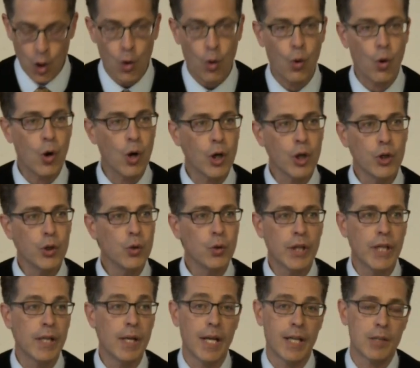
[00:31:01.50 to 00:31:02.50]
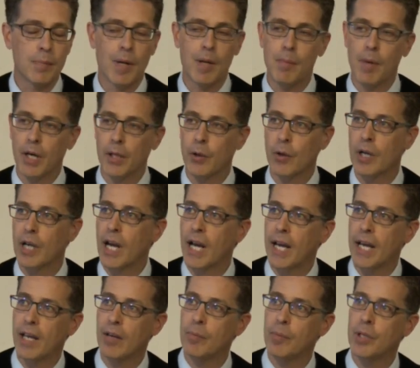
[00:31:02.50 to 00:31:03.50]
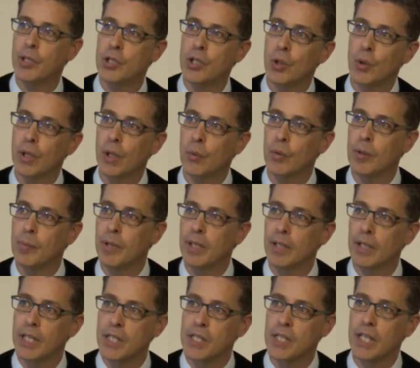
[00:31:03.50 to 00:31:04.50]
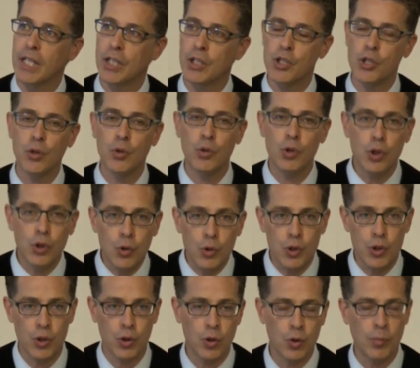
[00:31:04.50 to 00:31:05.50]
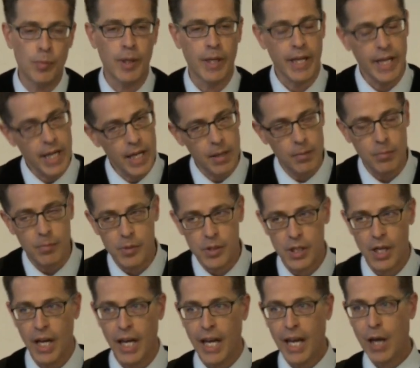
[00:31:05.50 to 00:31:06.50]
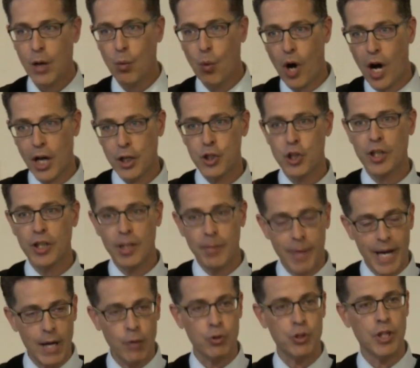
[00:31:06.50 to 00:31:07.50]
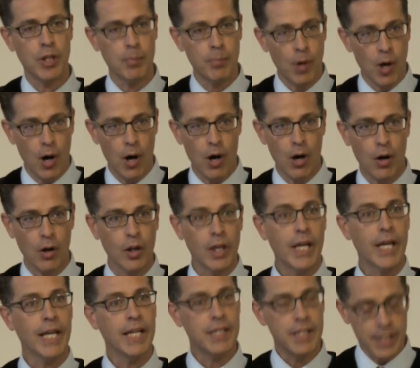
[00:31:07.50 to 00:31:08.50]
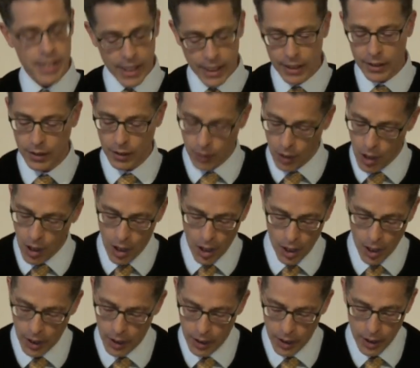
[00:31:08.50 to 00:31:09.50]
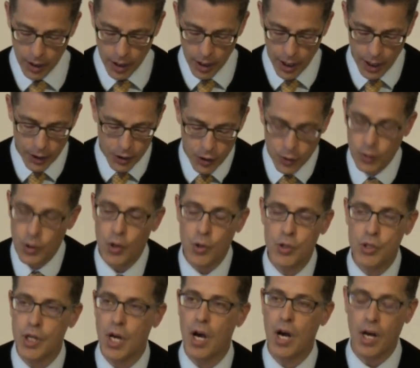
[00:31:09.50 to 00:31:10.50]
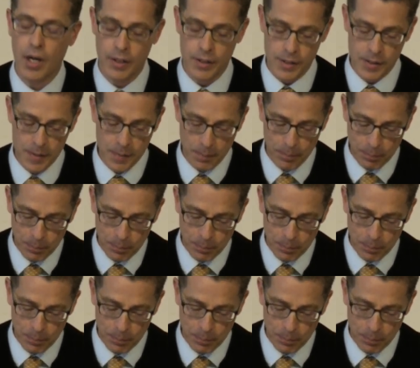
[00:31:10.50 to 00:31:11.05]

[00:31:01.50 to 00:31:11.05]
Or you can, as my mother and I have been doing, we've been listening to YouTube hymns and watching the bouncing ball and singing along uh, to those songs.